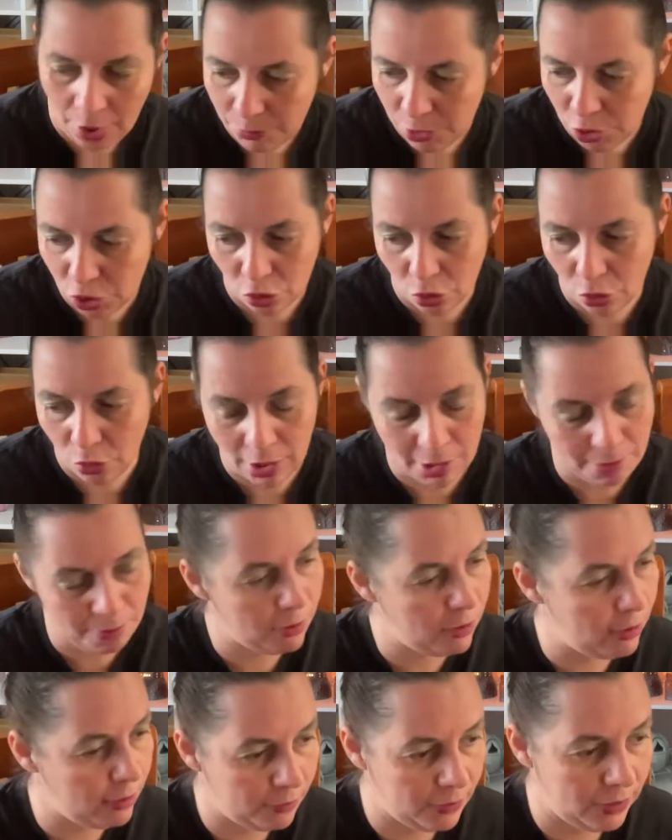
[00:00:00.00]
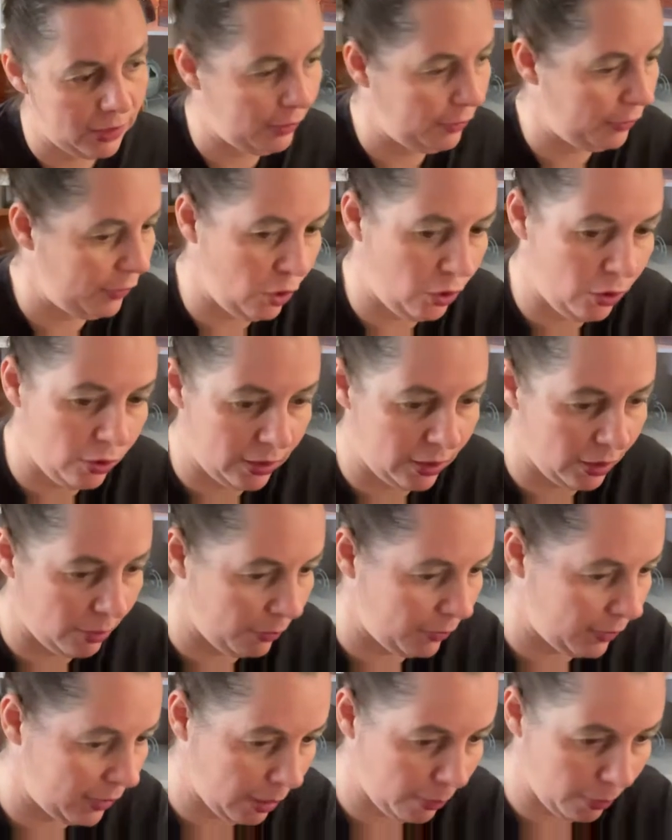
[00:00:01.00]
sure I would have diffused it
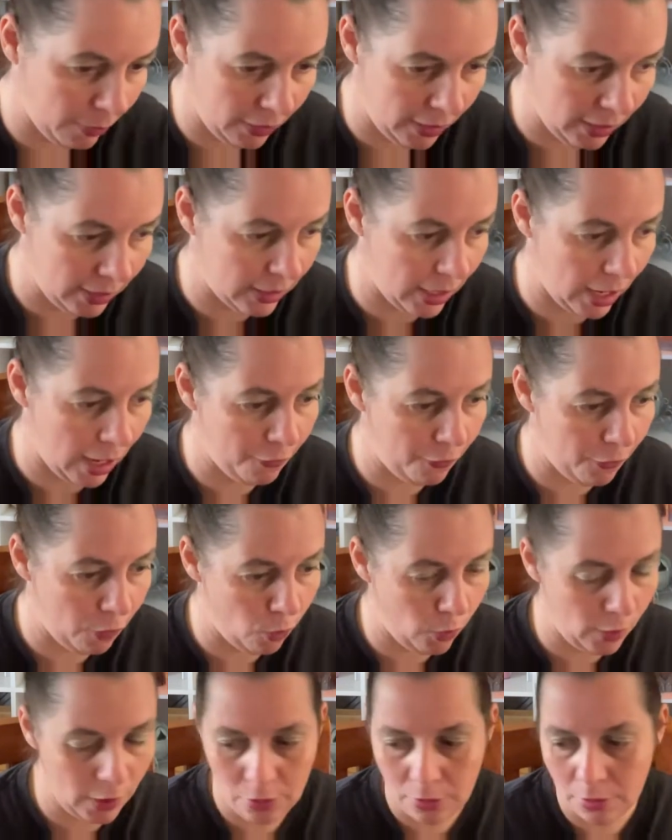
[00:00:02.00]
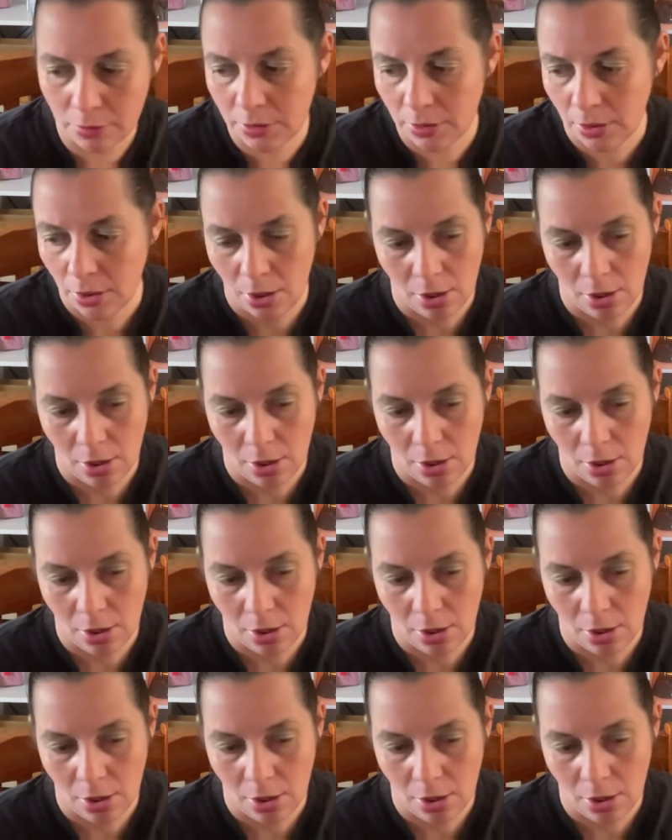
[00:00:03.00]
with some of these other oils,